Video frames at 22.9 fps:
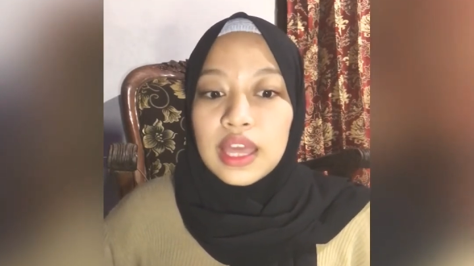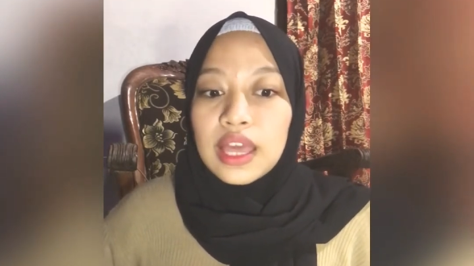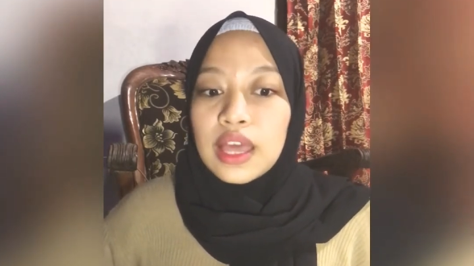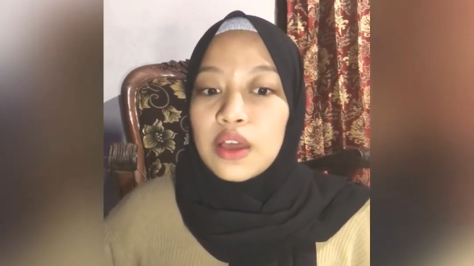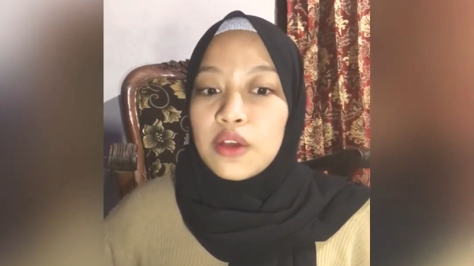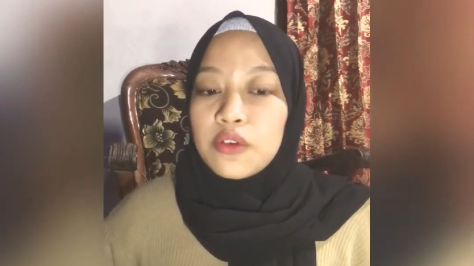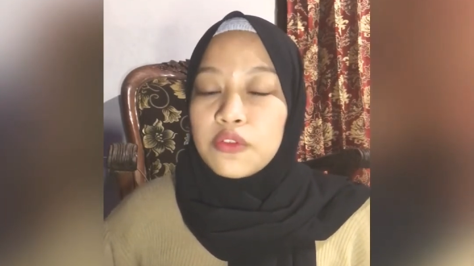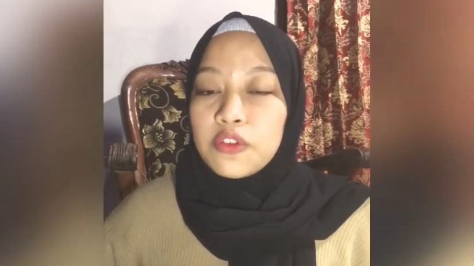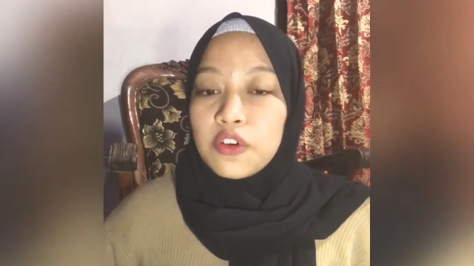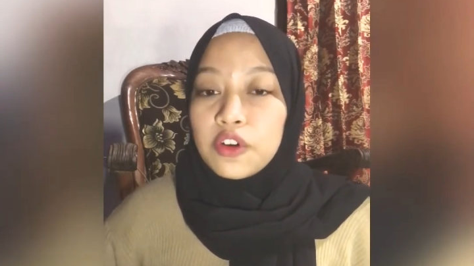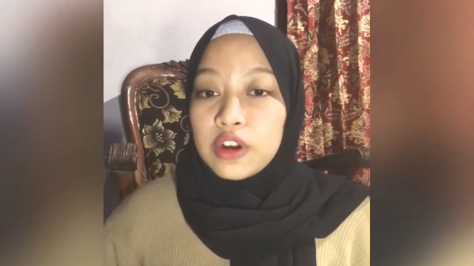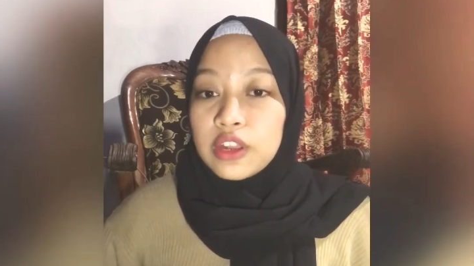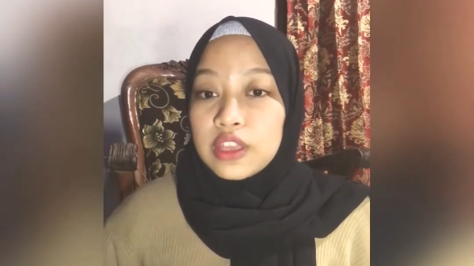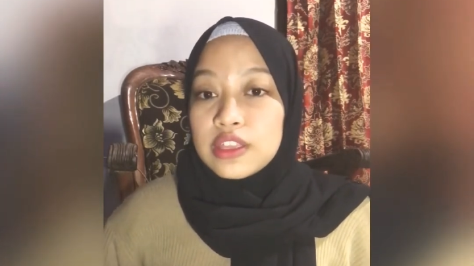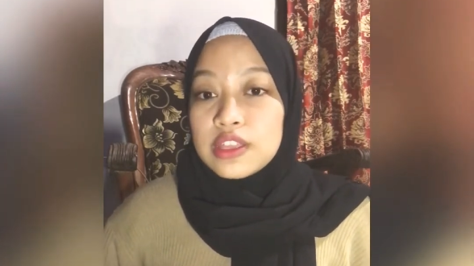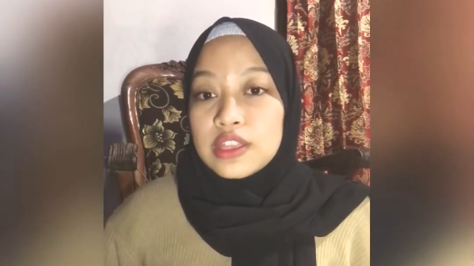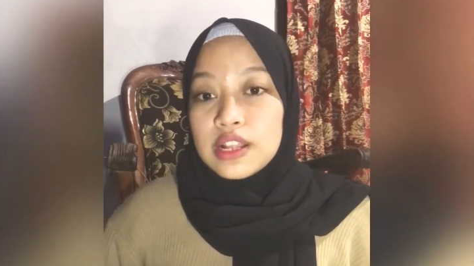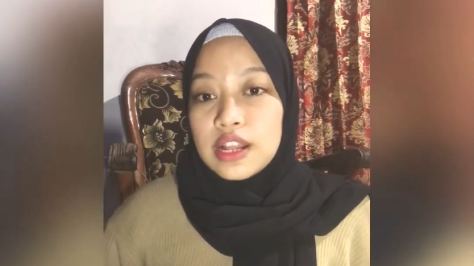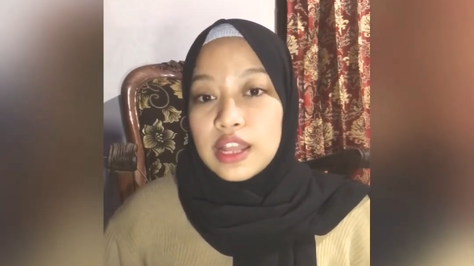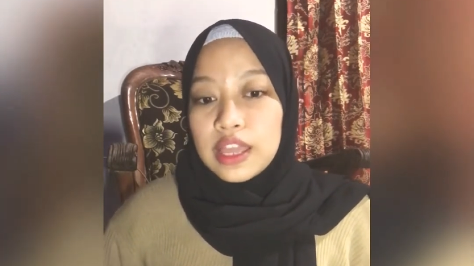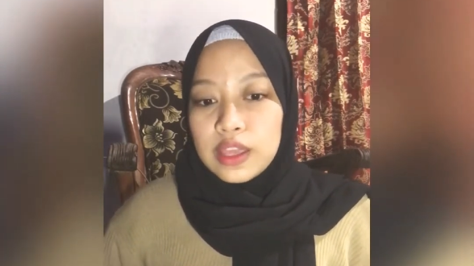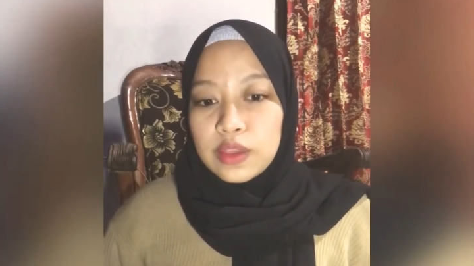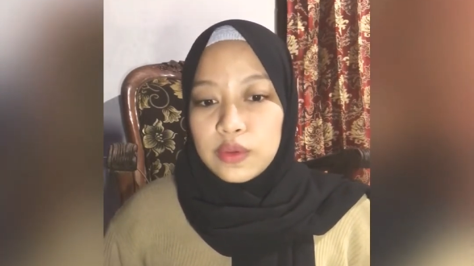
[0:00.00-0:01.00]
Foreign
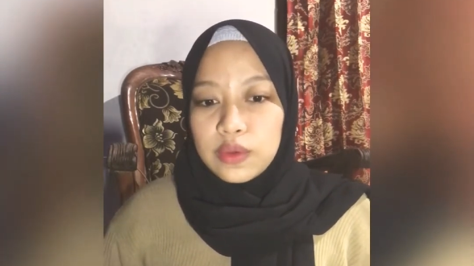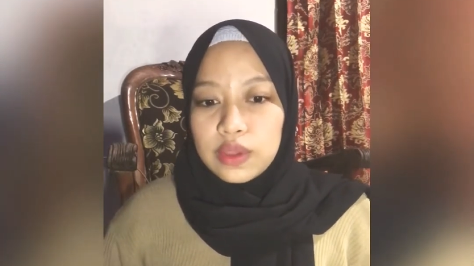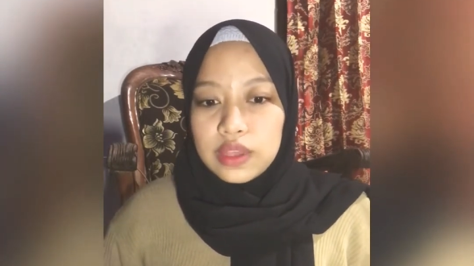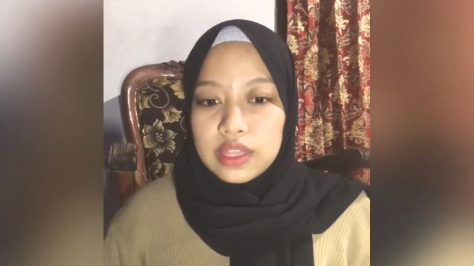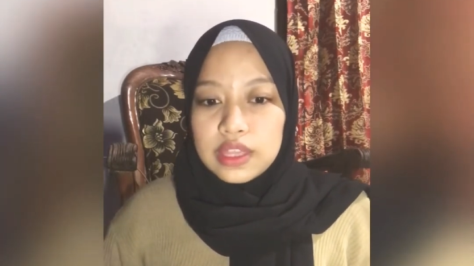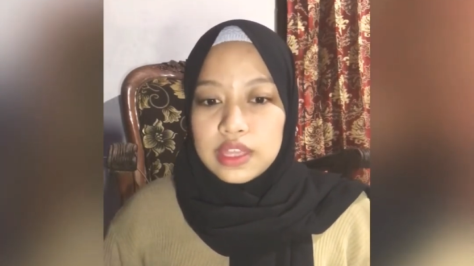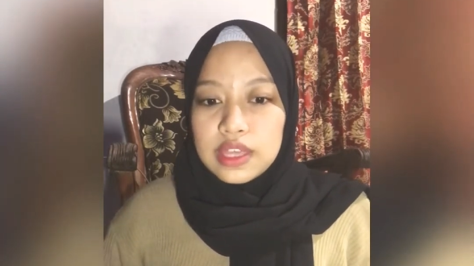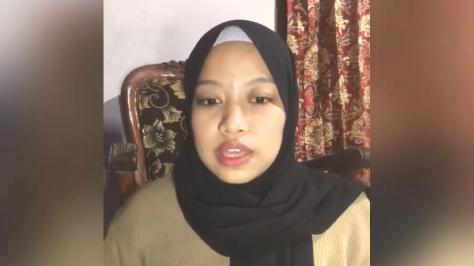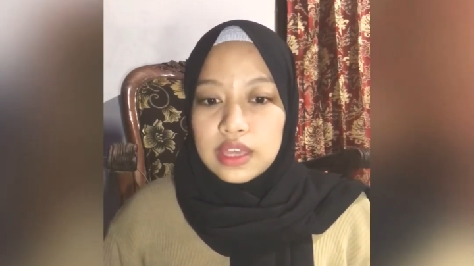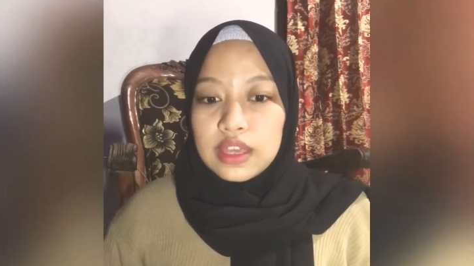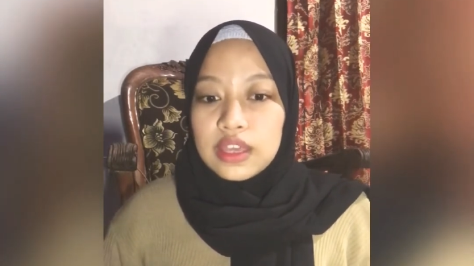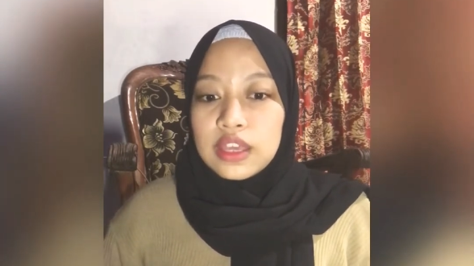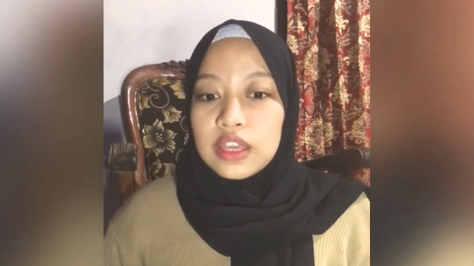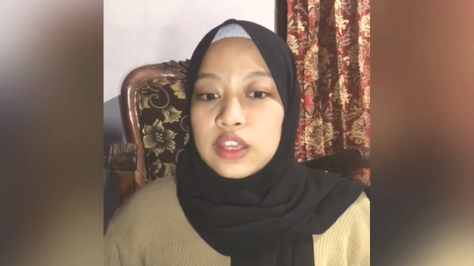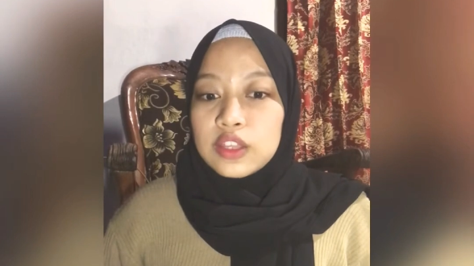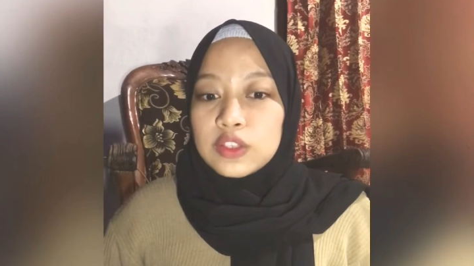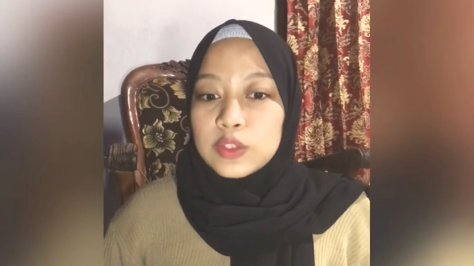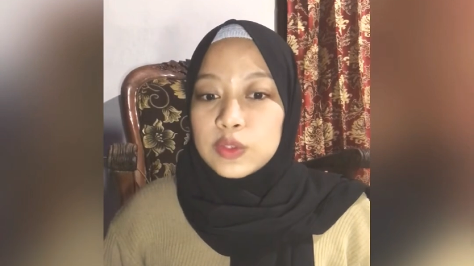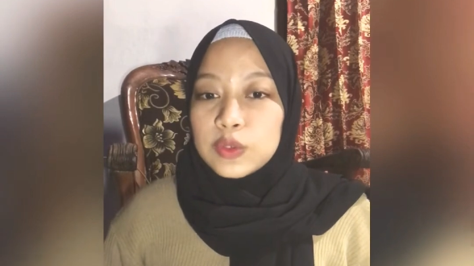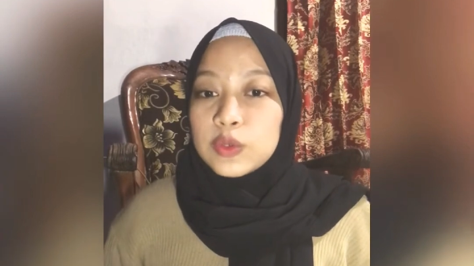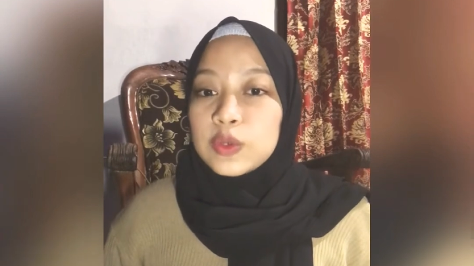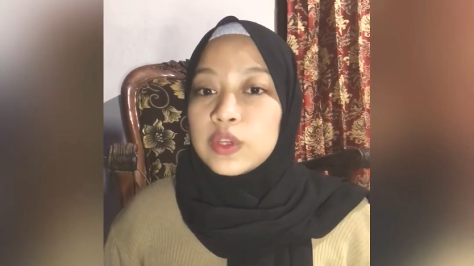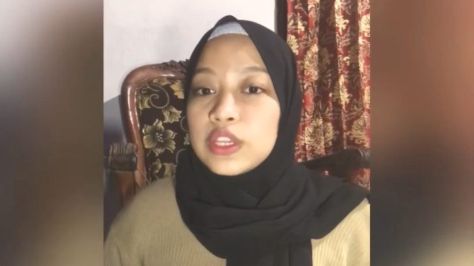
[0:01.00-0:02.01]
Language
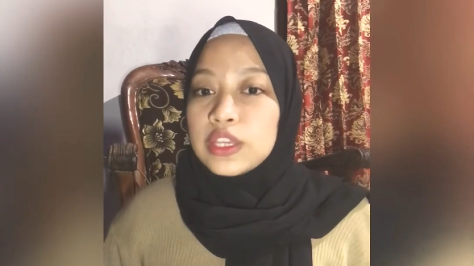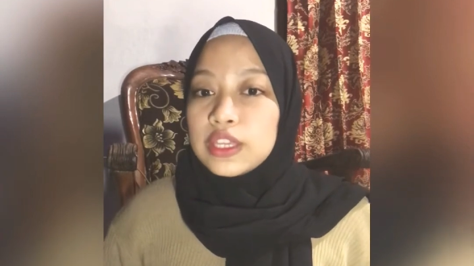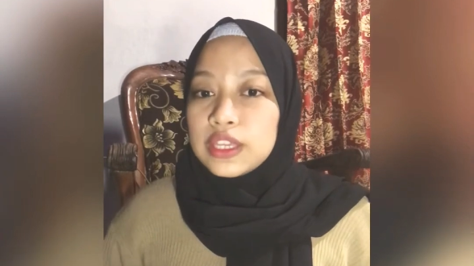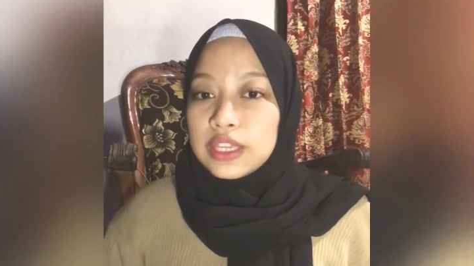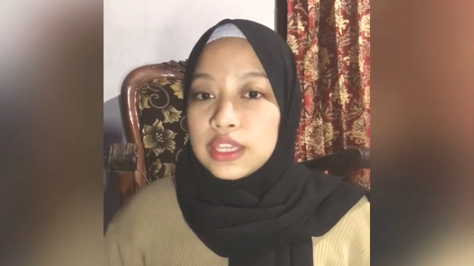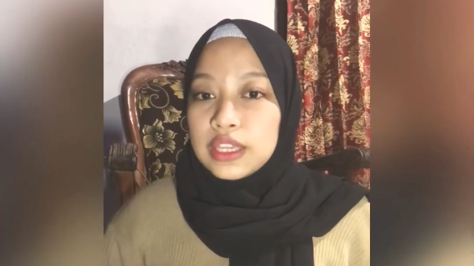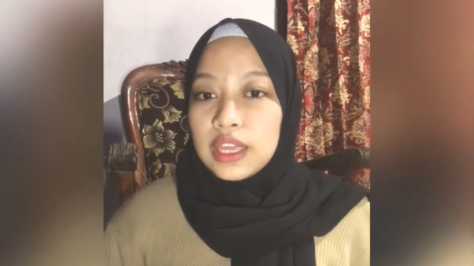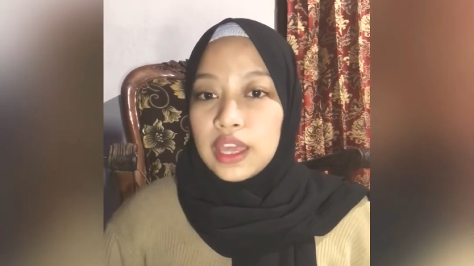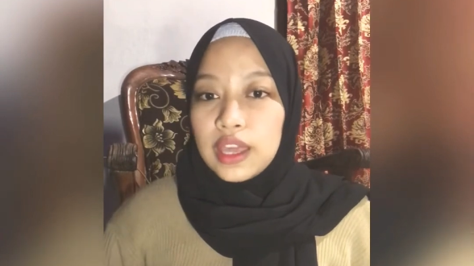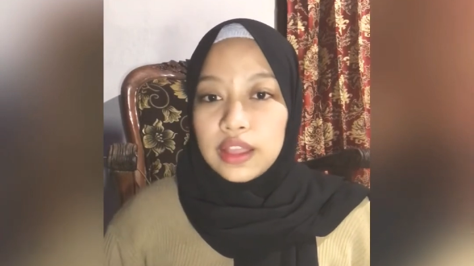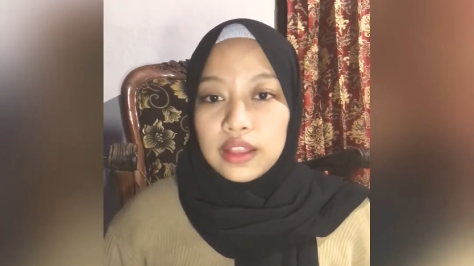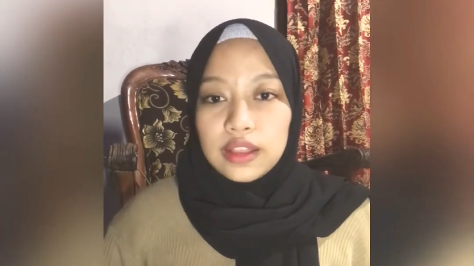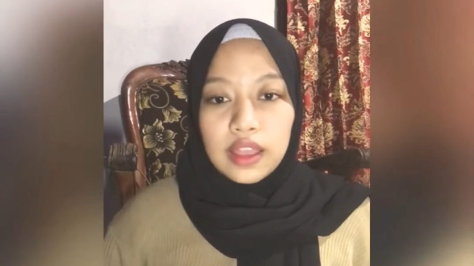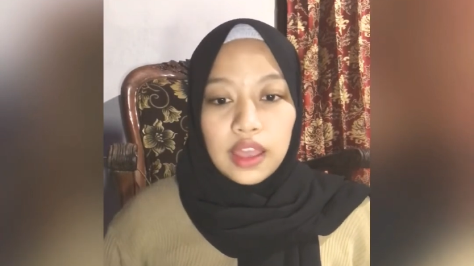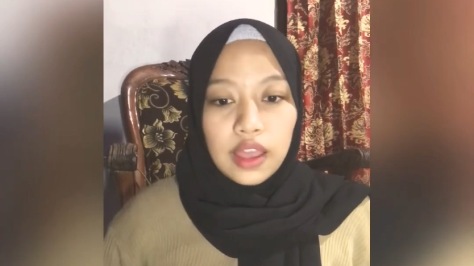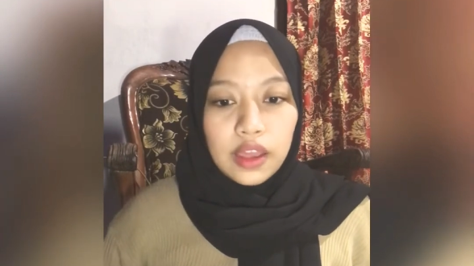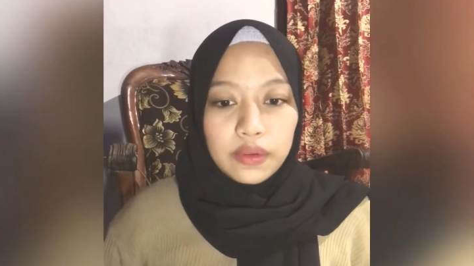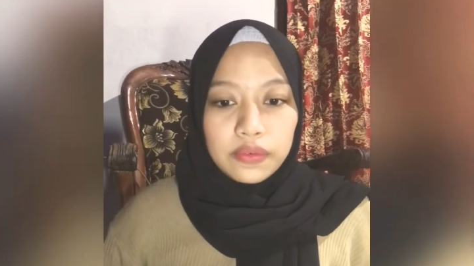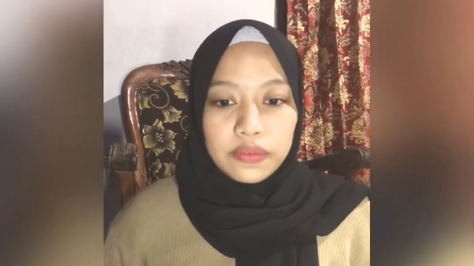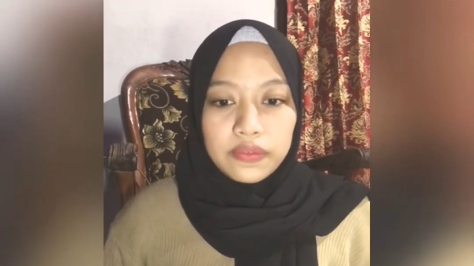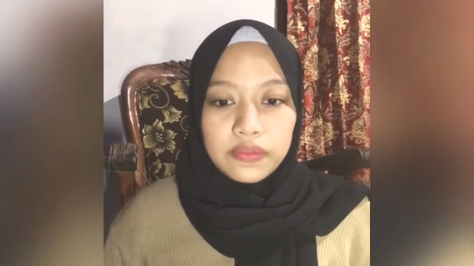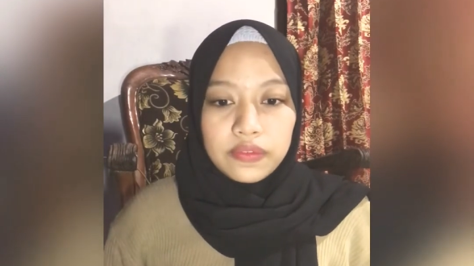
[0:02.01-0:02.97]
to ELF